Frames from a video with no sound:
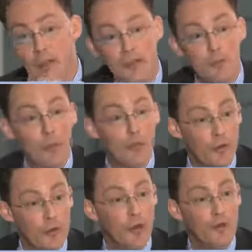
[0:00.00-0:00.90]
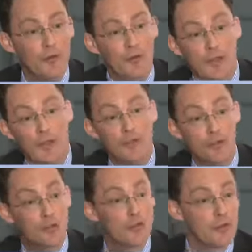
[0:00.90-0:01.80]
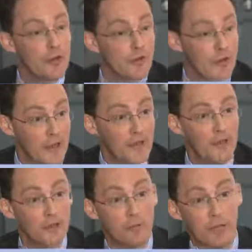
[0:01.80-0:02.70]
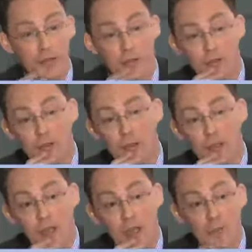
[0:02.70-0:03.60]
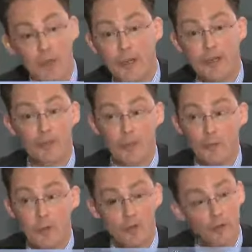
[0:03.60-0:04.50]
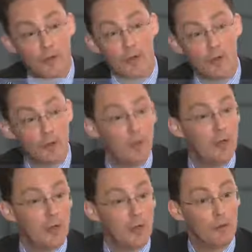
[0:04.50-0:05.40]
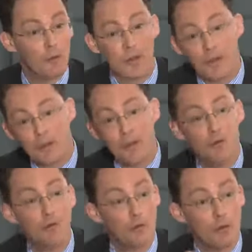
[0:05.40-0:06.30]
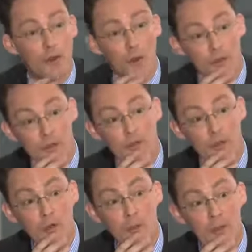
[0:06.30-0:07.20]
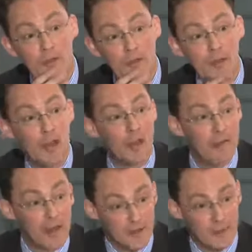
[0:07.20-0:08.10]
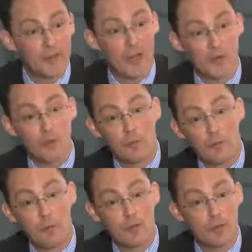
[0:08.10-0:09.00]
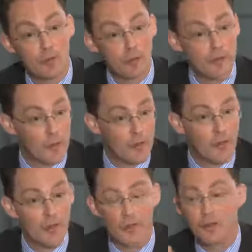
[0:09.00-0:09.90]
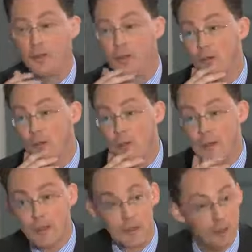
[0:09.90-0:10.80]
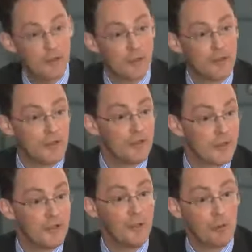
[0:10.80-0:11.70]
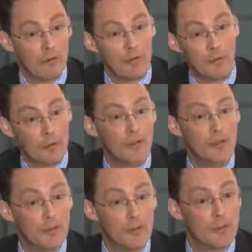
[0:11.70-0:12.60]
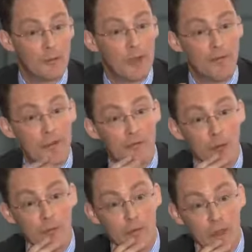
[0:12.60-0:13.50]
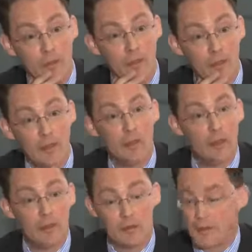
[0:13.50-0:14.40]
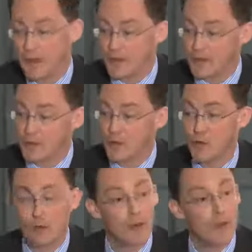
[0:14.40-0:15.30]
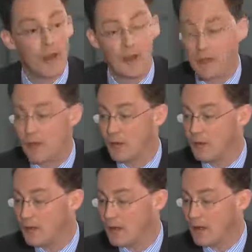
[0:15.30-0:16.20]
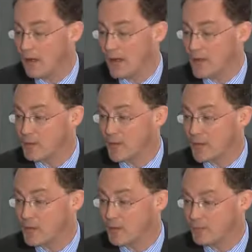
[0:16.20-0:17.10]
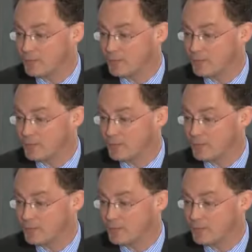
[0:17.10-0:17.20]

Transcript: it's about 300 deaths due to sudden infant death syndrome per year. Uh, we're looking at stillbirth overall, uh, we're looking at over 4,000 stillbirths, and a very substantial proportion of those, about a third, would be the sort of SIDS equivalent, where this is just a perfectly formed baby uh, that dies in utero without any clear uh, explanation.